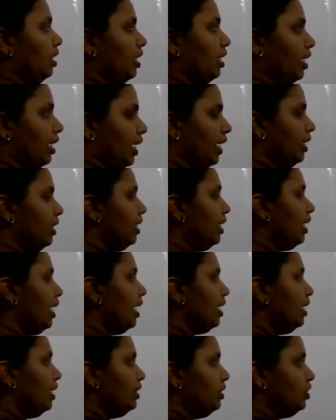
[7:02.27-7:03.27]
again
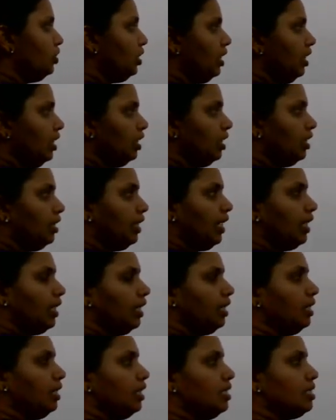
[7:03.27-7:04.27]
rearranging,
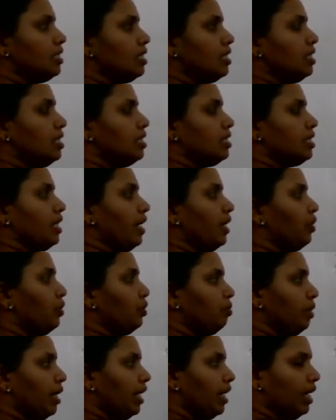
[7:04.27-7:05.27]
taking this sin
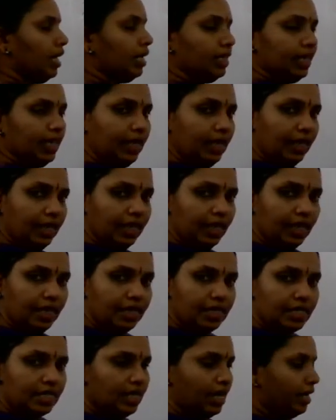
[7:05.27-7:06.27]
omega t
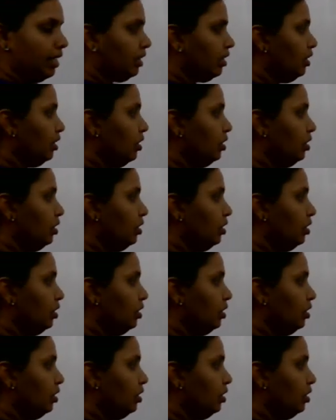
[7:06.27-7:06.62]
inside.